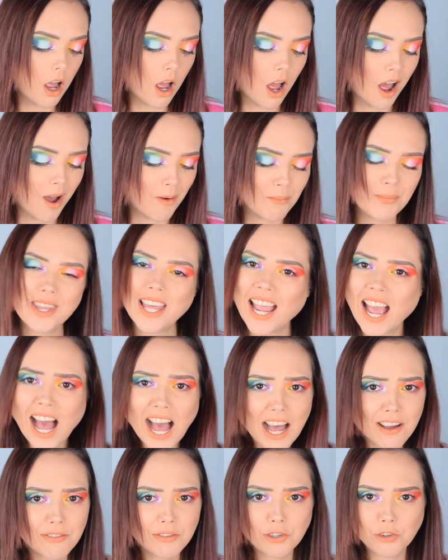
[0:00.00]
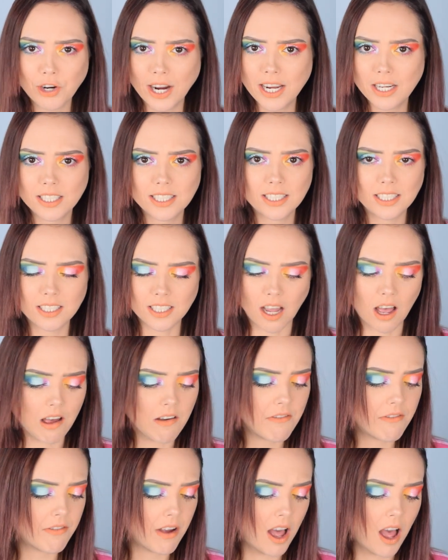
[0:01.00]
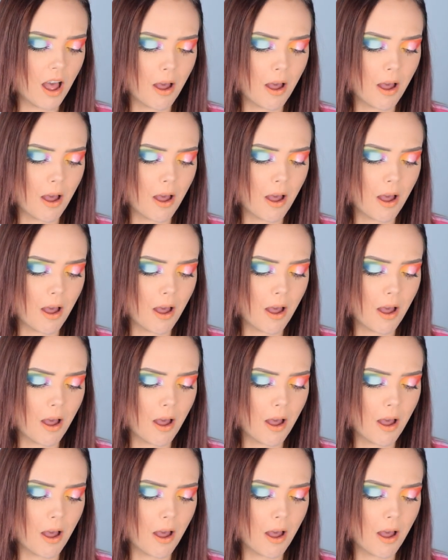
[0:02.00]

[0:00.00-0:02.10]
but they have great stuff.